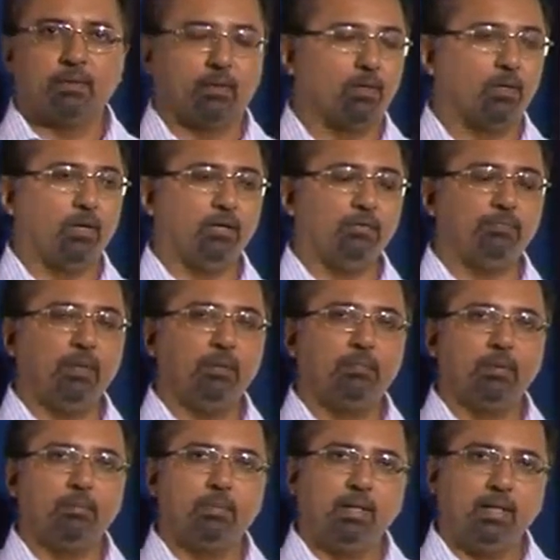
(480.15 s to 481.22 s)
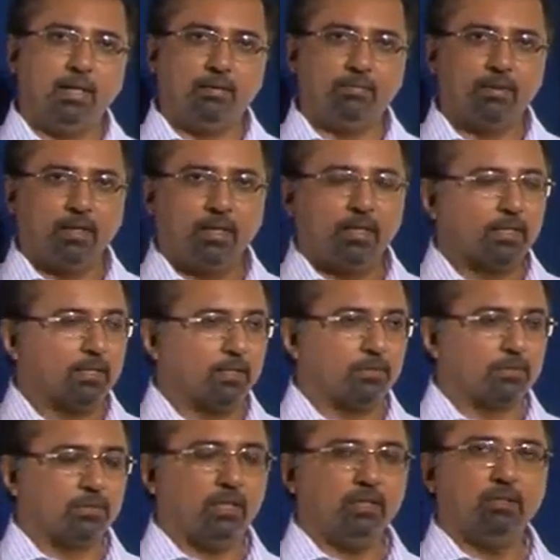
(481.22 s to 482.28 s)
A lot of people believe it
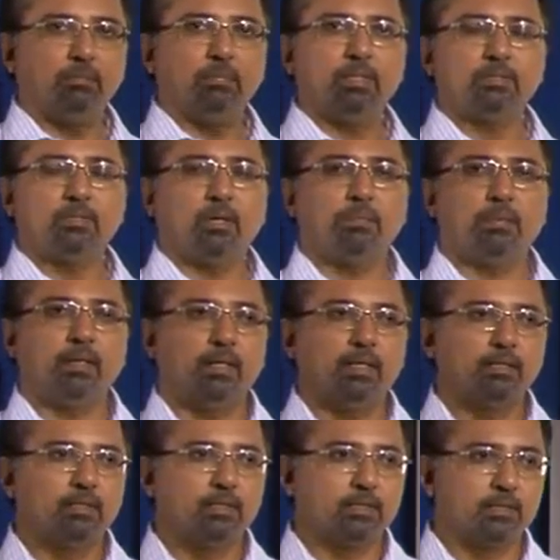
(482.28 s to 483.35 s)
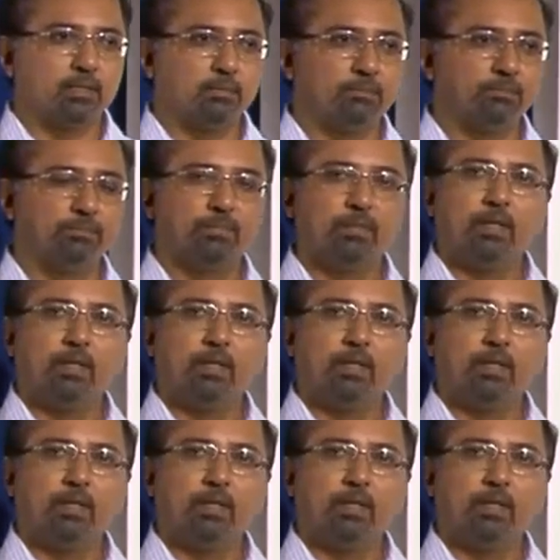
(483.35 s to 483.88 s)
was not the best operating system,